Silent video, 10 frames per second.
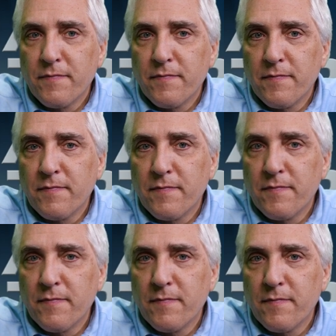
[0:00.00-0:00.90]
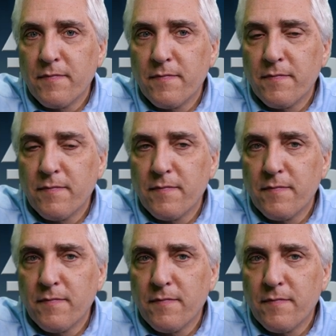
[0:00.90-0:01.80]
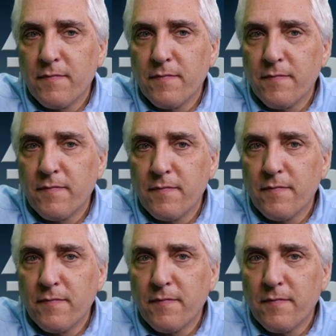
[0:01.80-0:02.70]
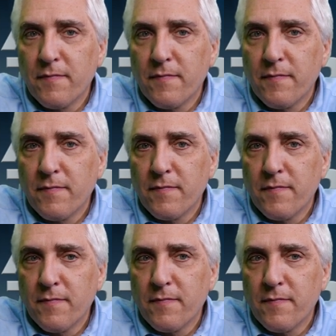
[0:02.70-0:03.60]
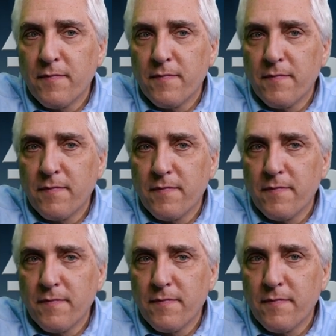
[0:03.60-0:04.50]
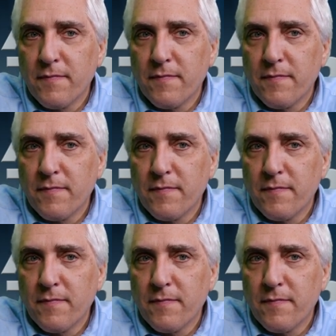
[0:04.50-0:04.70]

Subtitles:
No words are spoken by the person on screen.